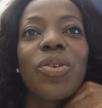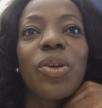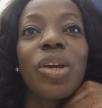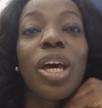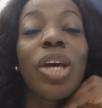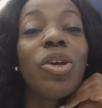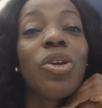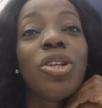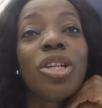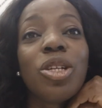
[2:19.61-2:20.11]

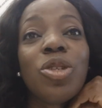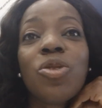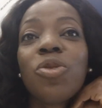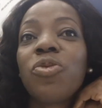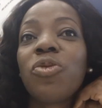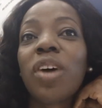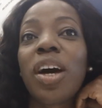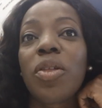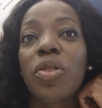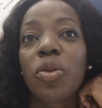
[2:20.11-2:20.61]
okay, you need to
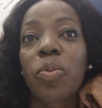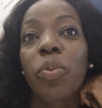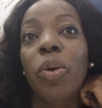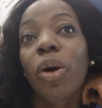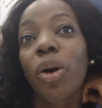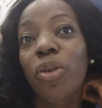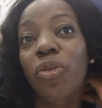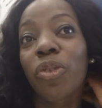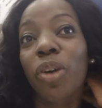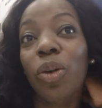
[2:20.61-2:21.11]
find the
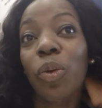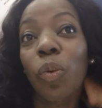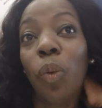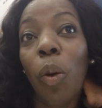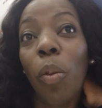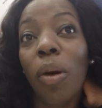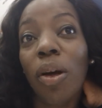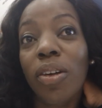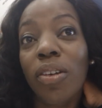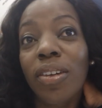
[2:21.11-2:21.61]
perfect
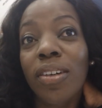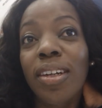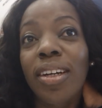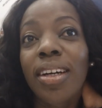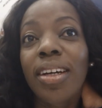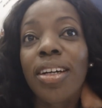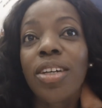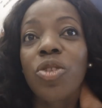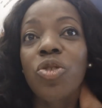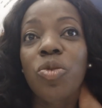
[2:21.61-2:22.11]
woman
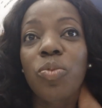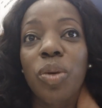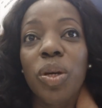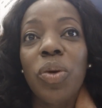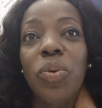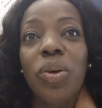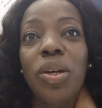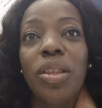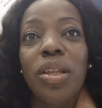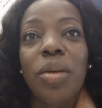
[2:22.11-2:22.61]
to
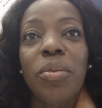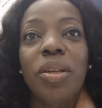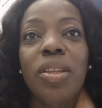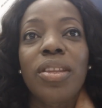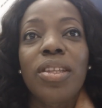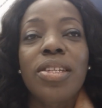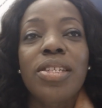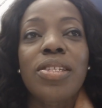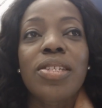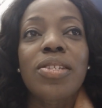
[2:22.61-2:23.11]
be with. I
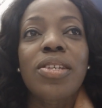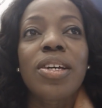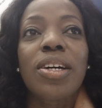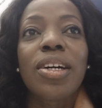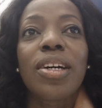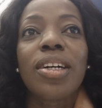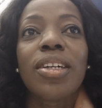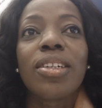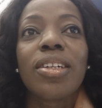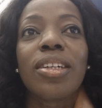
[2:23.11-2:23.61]
mean, he's a